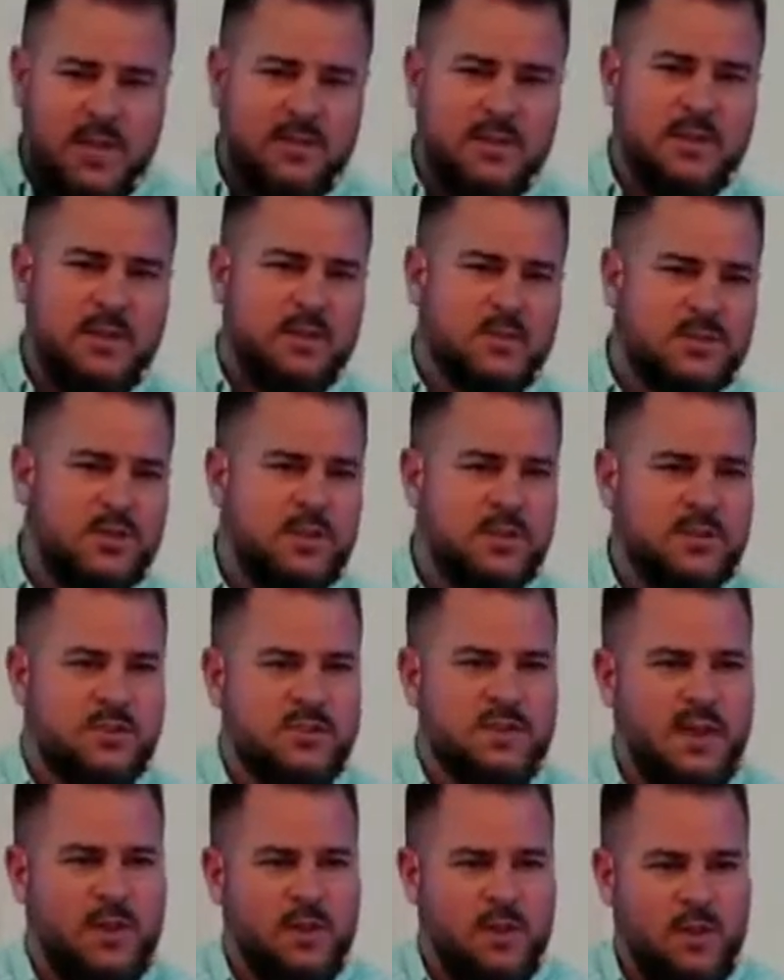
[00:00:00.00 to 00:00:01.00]
the churches
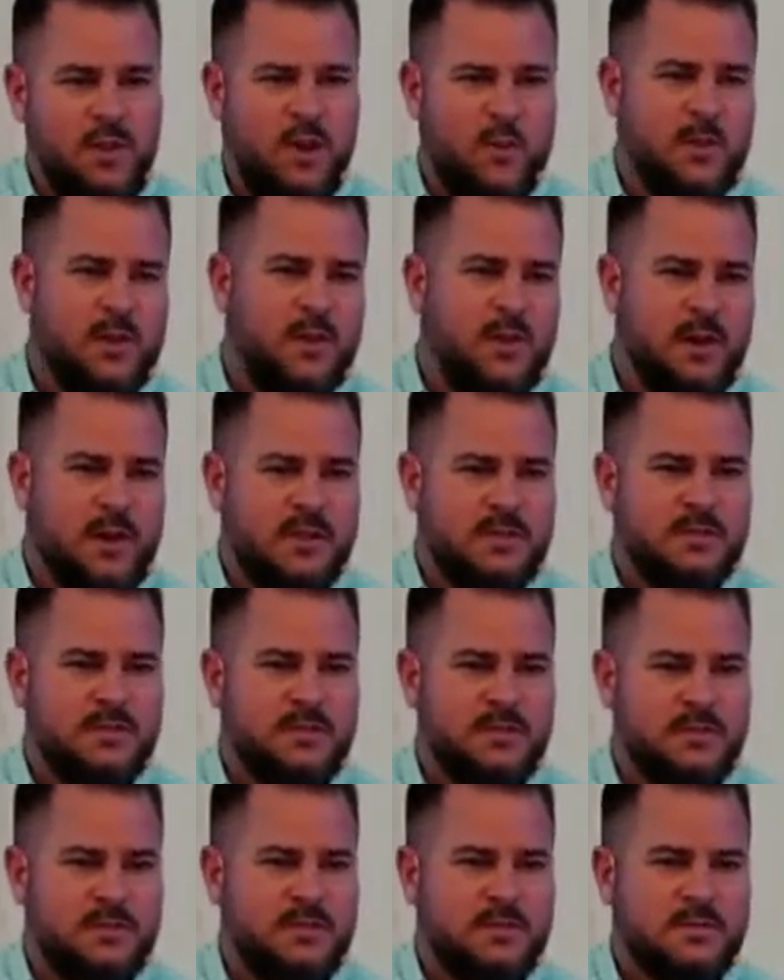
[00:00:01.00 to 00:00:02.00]
at alarming rates.
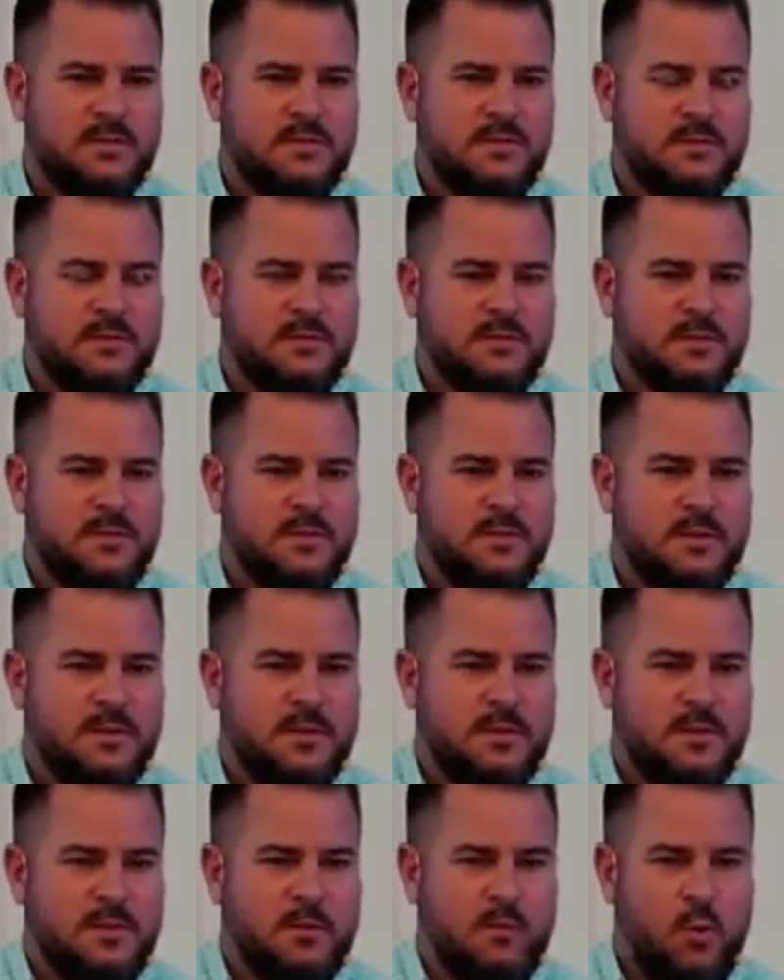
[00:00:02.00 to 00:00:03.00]

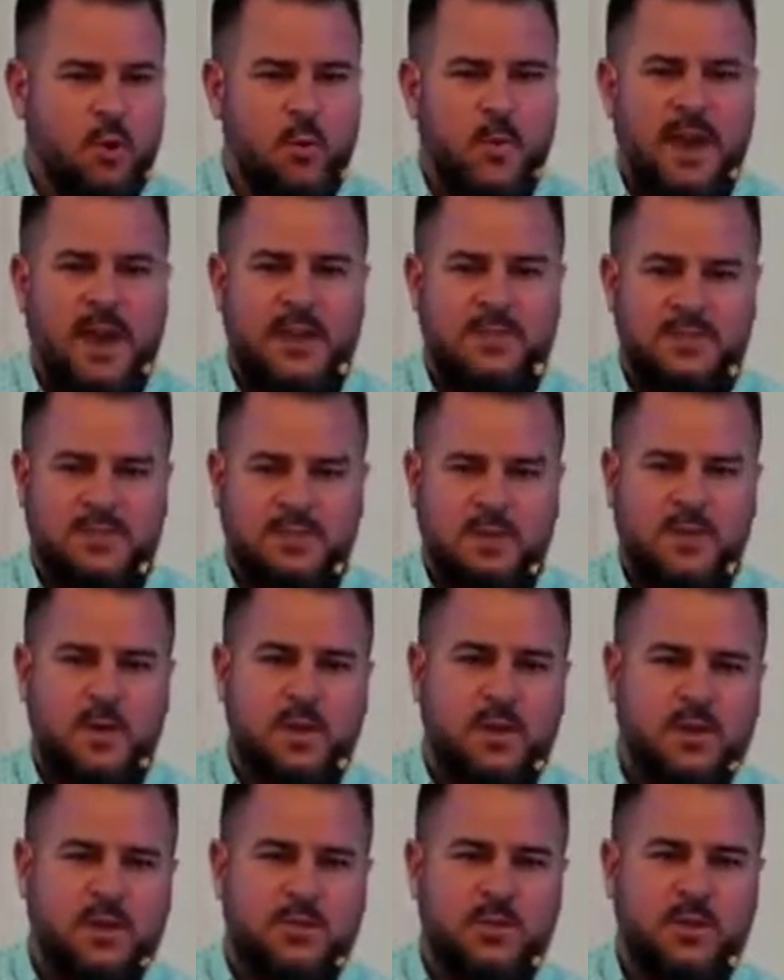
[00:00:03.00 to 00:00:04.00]
More pastors quit
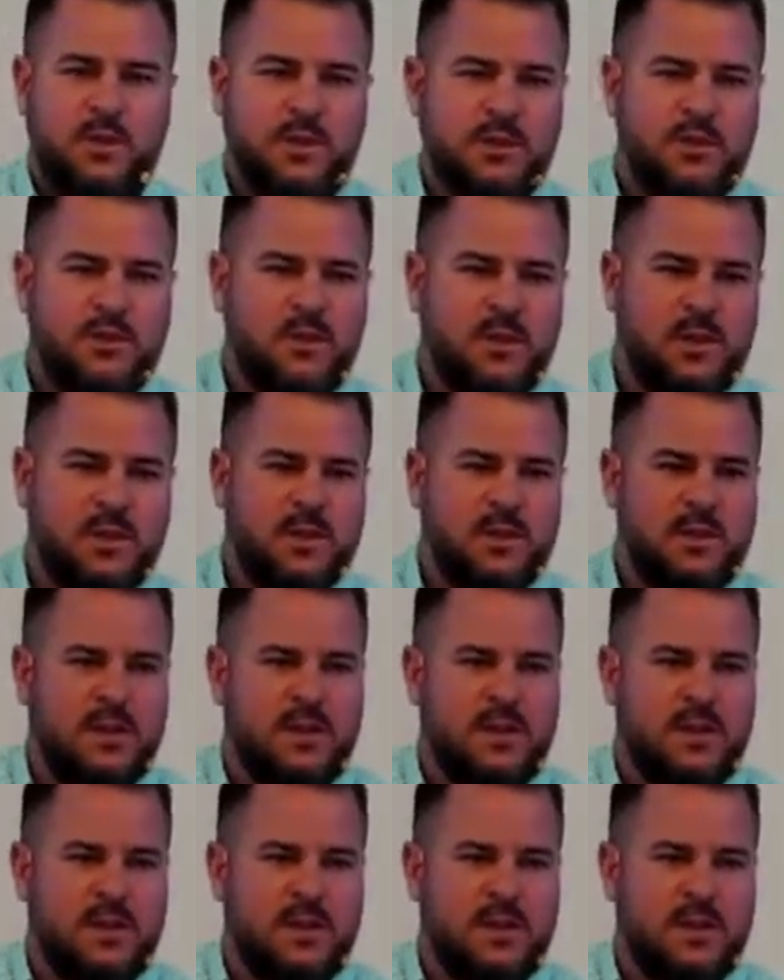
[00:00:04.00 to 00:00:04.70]
in 2020 than any